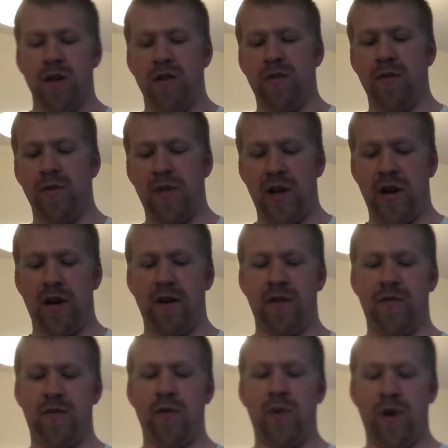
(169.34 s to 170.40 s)
From there,
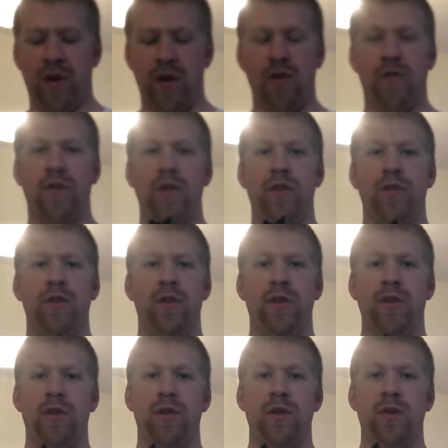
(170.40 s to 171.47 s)
if you want to go further,
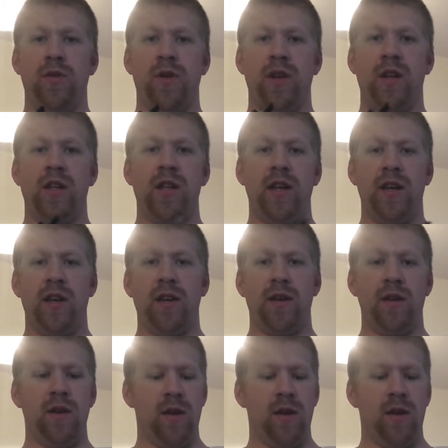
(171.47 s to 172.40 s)
you want to clean it,